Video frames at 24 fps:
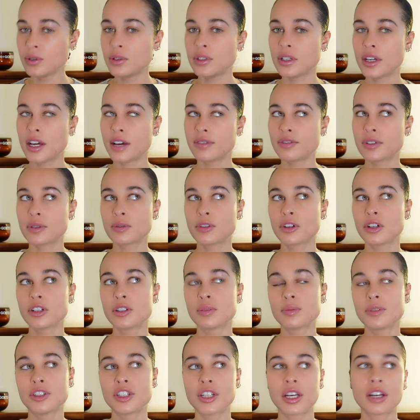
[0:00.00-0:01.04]
also have some
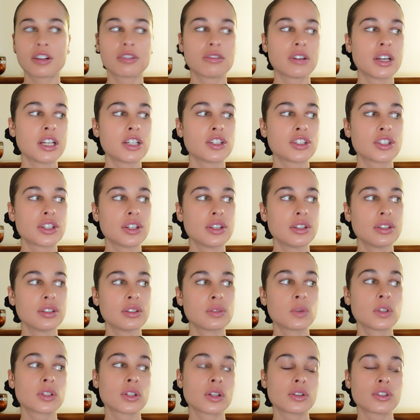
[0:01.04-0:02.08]
Christmas
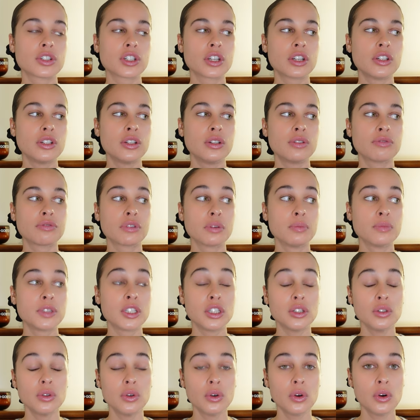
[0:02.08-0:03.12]
decorations, which I'll show you, from
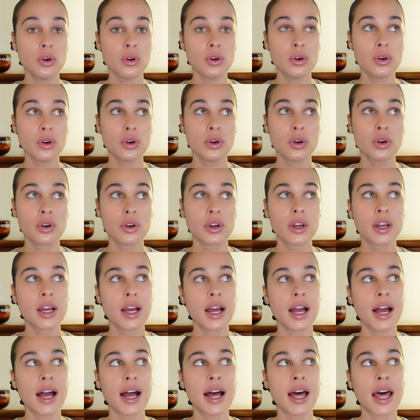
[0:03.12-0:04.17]
Dior.
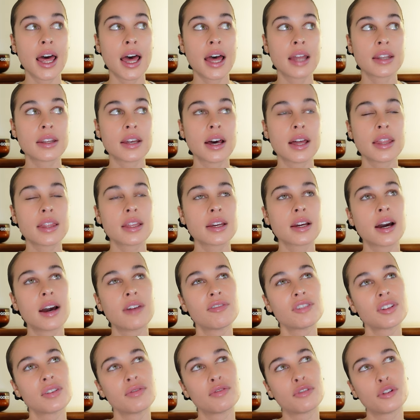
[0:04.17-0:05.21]
And I think I
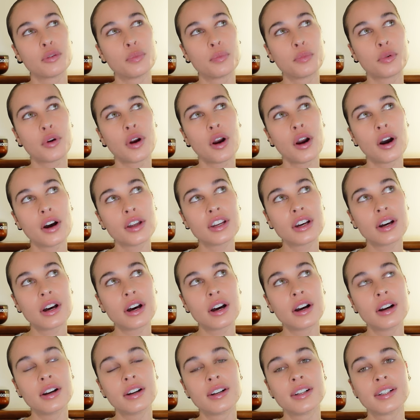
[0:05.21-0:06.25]
have some from
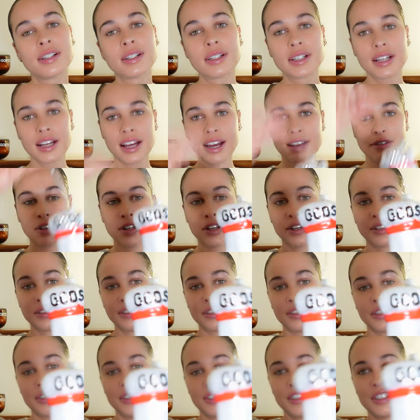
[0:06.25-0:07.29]
Prada. I have
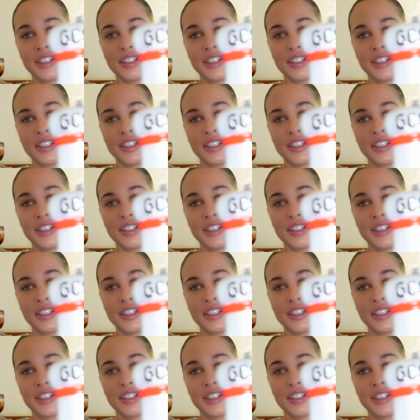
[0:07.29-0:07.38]
loads.